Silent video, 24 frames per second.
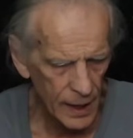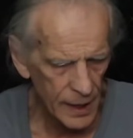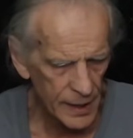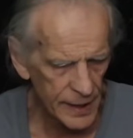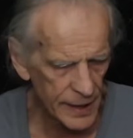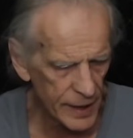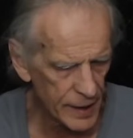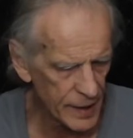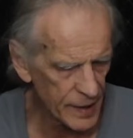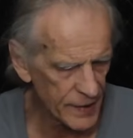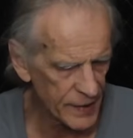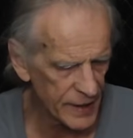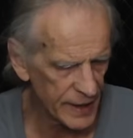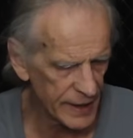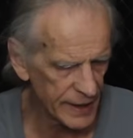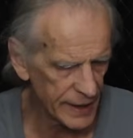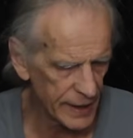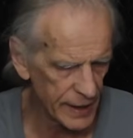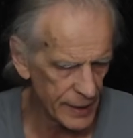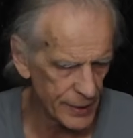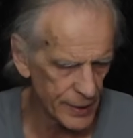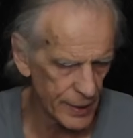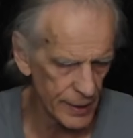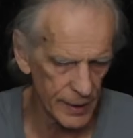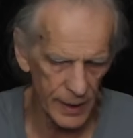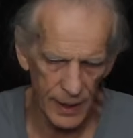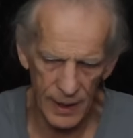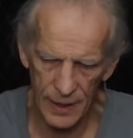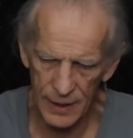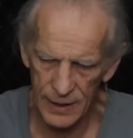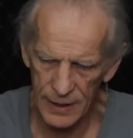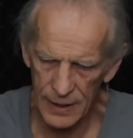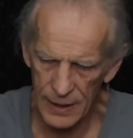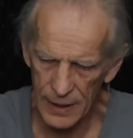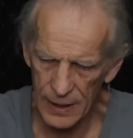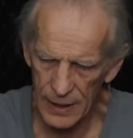The other thing is, you'll
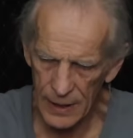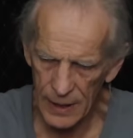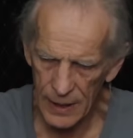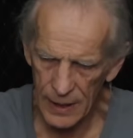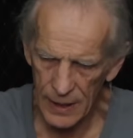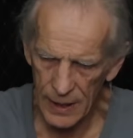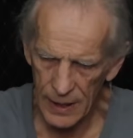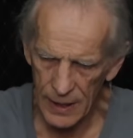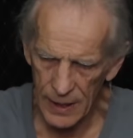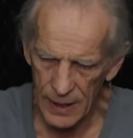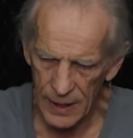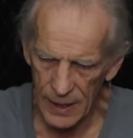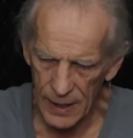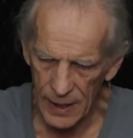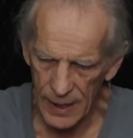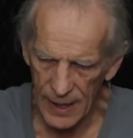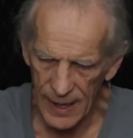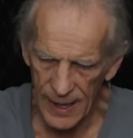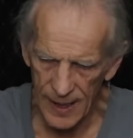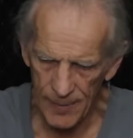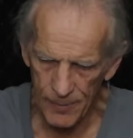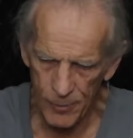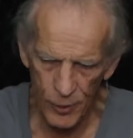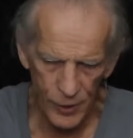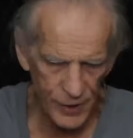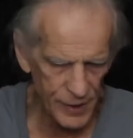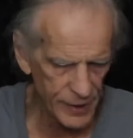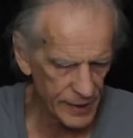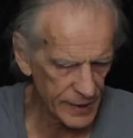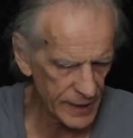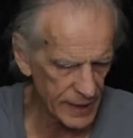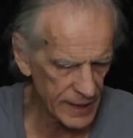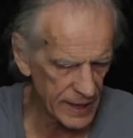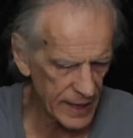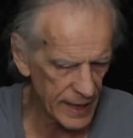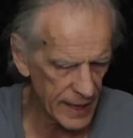notice I'm
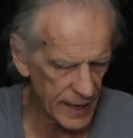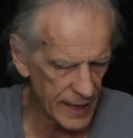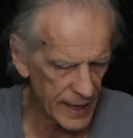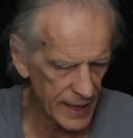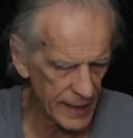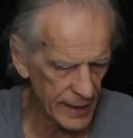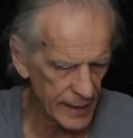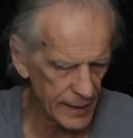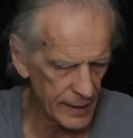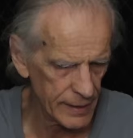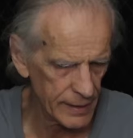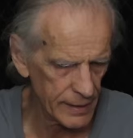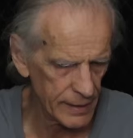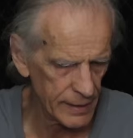pushing this guy